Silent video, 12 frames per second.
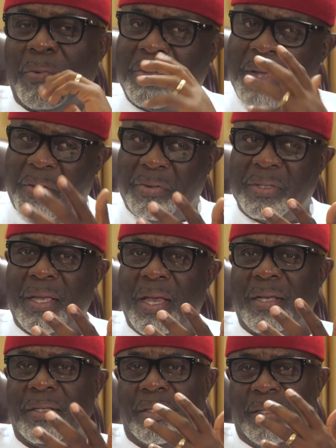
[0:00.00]
which I would say
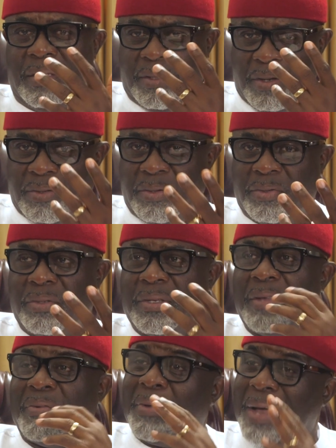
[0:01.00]
yes, It's also
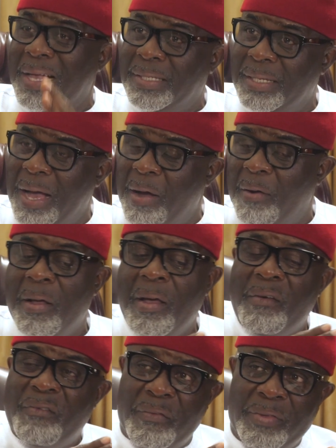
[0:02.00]
success. You can see how
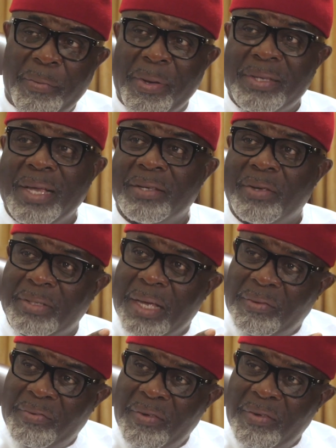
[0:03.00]
50% success,